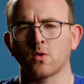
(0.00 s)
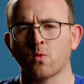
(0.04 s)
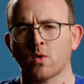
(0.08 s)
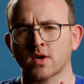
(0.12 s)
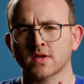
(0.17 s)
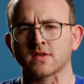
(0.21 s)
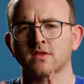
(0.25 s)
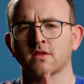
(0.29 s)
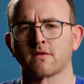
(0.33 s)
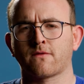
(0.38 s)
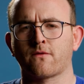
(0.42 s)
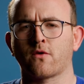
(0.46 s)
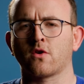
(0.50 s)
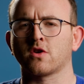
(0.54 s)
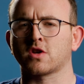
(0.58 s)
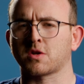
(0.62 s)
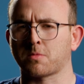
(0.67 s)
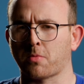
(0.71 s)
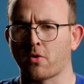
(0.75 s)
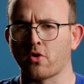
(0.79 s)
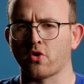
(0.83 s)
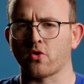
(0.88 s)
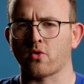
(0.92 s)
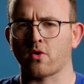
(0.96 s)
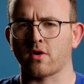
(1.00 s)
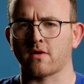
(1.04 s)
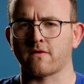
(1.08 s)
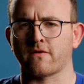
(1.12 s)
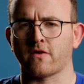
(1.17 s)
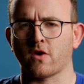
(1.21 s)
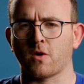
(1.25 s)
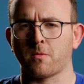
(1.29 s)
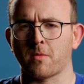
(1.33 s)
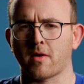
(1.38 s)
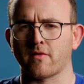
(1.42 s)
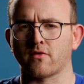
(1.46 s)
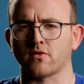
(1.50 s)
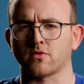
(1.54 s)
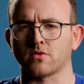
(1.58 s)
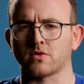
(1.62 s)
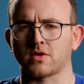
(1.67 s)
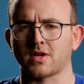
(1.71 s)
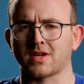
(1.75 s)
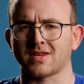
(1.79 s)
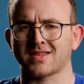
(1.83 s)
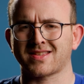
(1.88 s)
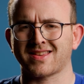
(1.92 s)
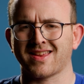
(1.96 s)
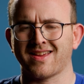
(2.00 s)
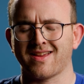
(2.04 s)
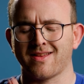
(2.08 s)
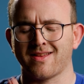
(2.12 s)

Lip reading: it wasn't the first Polaroid film ever released,